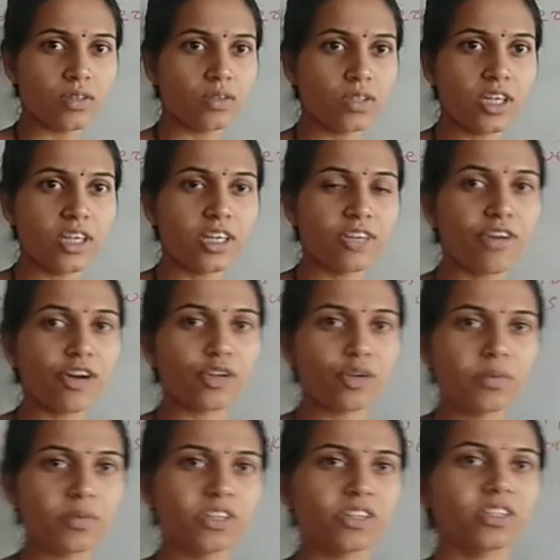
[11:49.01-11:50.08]
Okay, defective
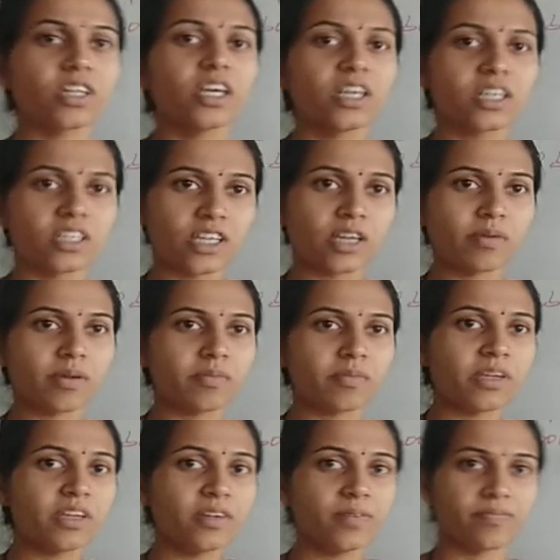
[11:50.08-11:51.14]
means there may
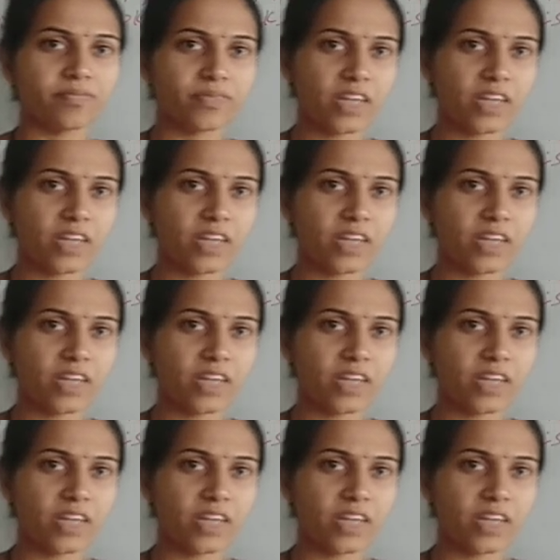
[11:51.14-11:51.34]
be